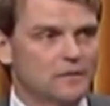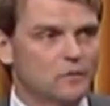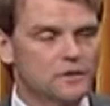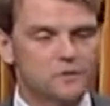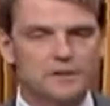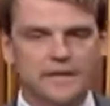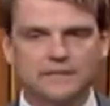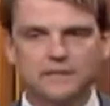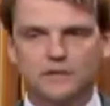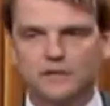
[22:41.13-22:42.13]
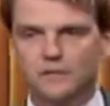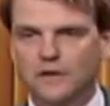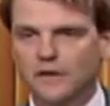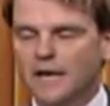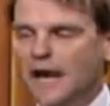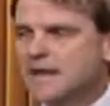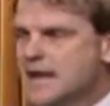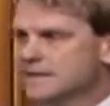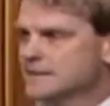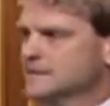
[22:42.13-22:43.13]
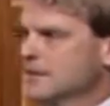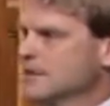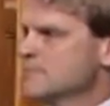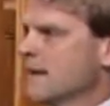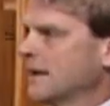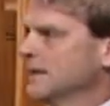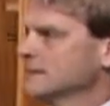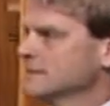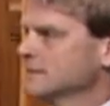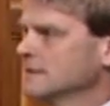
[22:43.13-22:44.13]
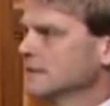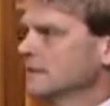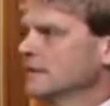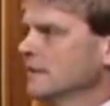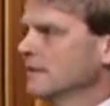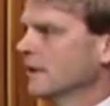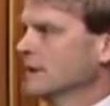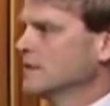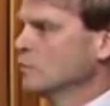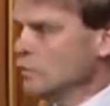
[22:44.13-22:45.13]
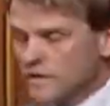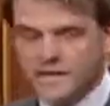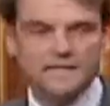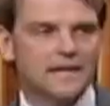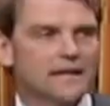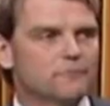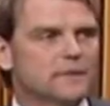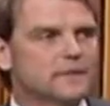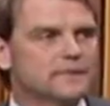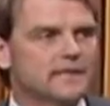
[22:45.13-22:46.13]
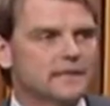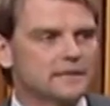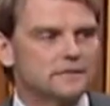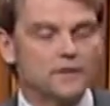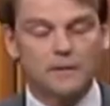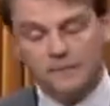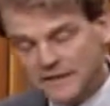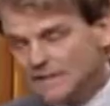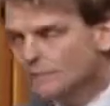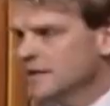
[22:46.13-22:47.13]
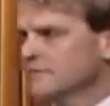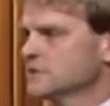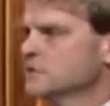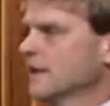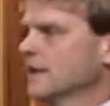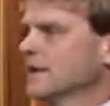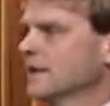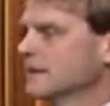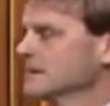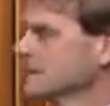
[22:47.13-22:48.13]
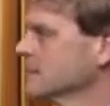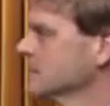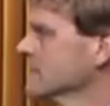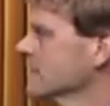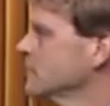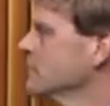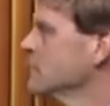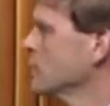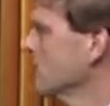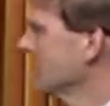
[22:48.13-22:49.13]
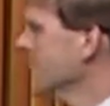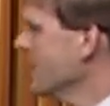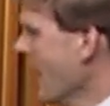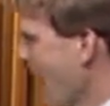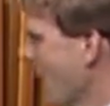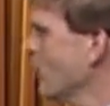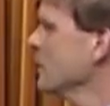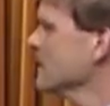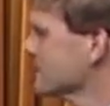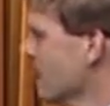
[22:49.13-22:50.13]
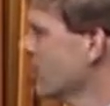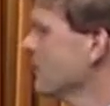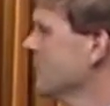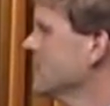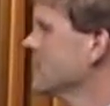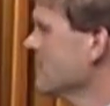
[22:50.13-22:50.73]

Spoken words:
which relates to a necessary balance that we as a government are seeking to strike, believe we have struck in this legislation, between our disarmament